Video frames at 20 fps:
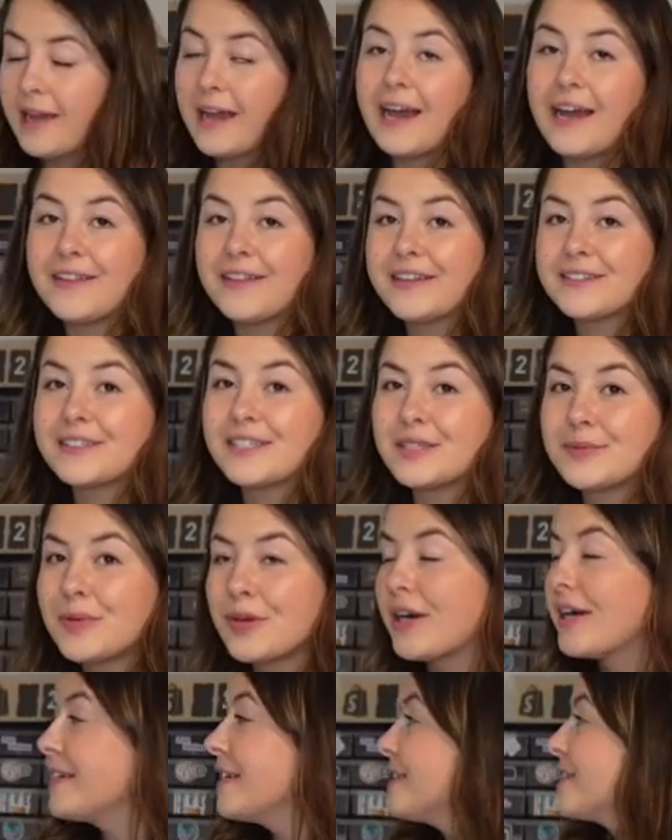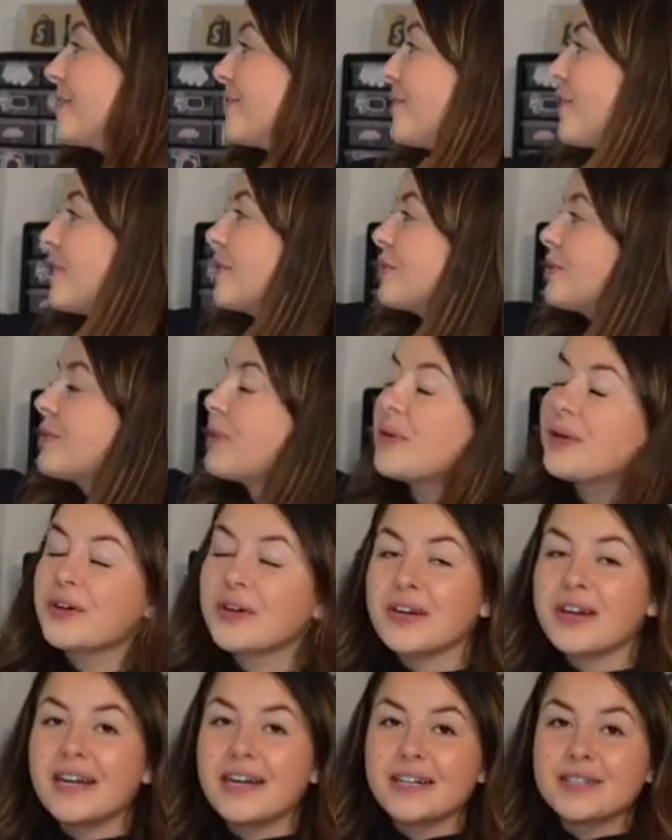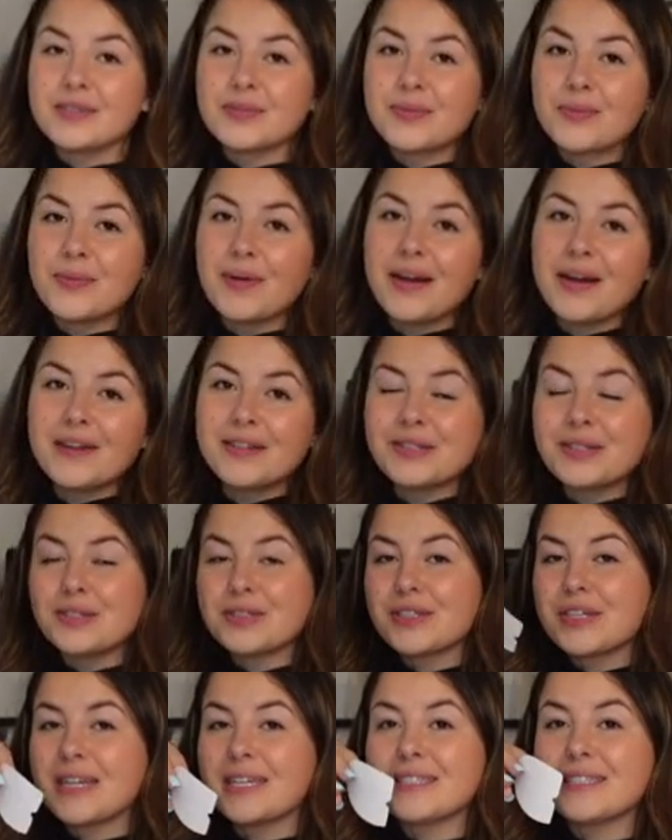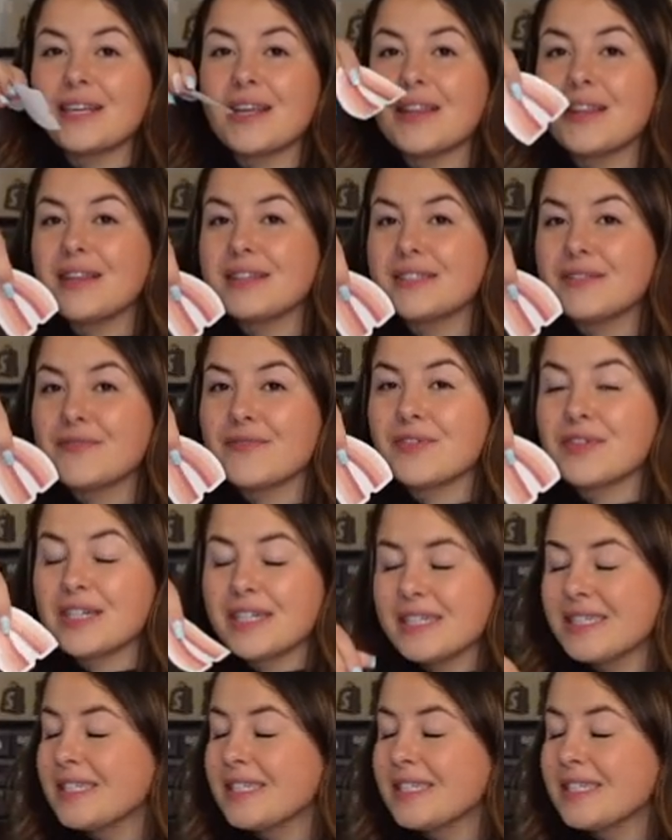And this is Miranda's first order as well, so she gets this free